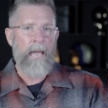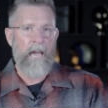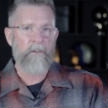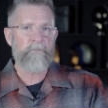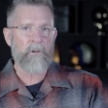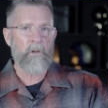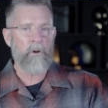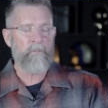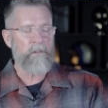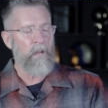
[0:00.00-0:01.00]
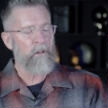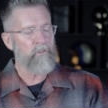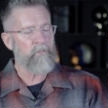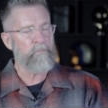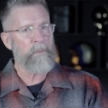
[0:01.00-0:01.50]
After COVID, not
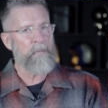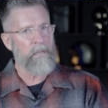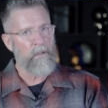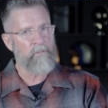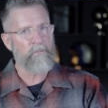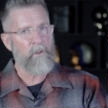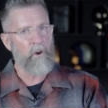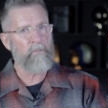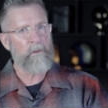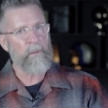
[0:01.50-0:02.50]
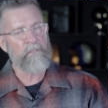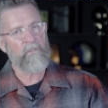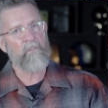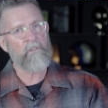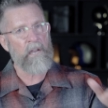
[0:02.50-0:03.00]
just because of COVID, but
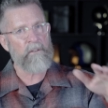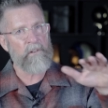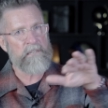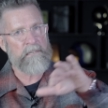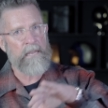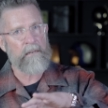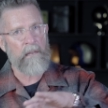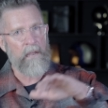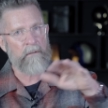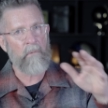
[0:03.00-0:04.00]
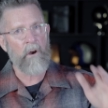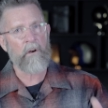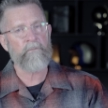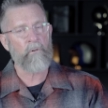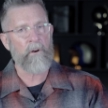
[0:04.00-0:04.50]
this is kind of a dateline
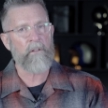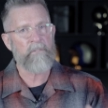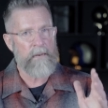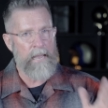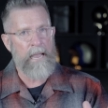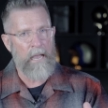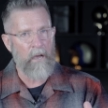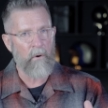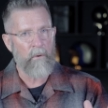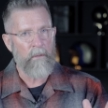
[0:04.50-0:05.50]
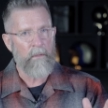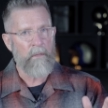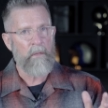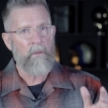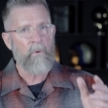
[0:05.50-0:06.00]
mark for us. Now,
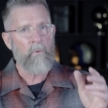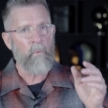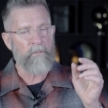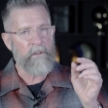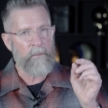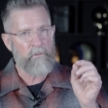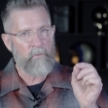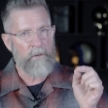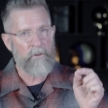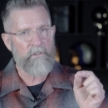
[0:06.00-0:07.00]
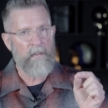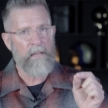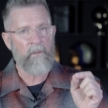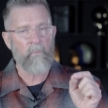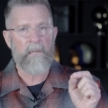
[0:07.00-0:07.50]
we've come to
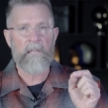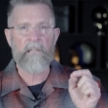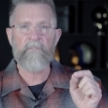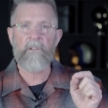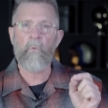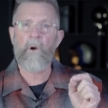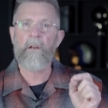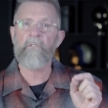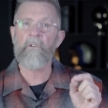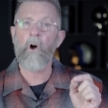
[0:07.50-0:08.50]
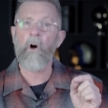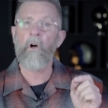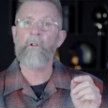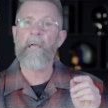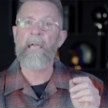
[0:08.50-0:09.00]
understand that we live in what is
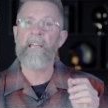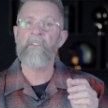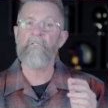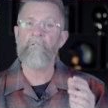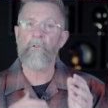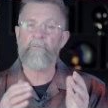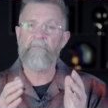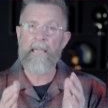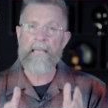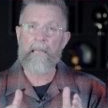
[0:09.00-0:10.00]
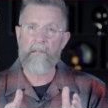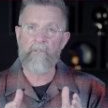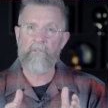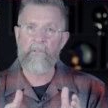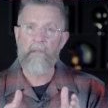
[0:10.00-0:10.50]
called a
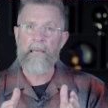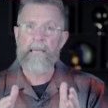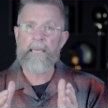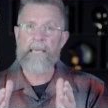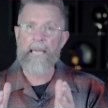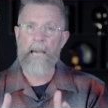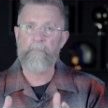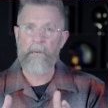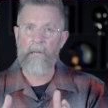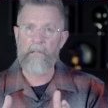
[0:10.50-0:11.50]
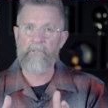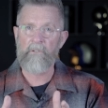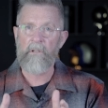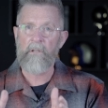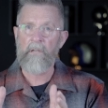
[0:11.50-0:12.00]
surveillance
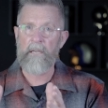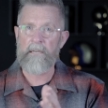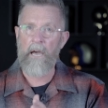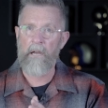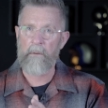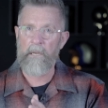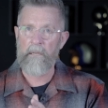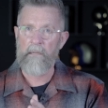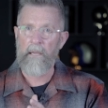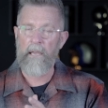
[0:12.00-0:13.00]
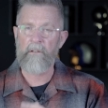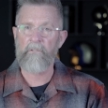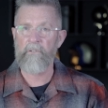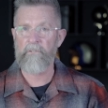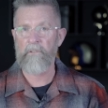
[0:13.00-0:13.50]
capitalist economy and
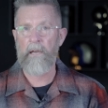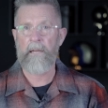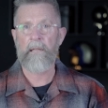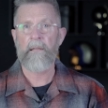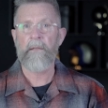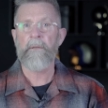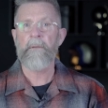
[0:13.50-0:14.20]
society.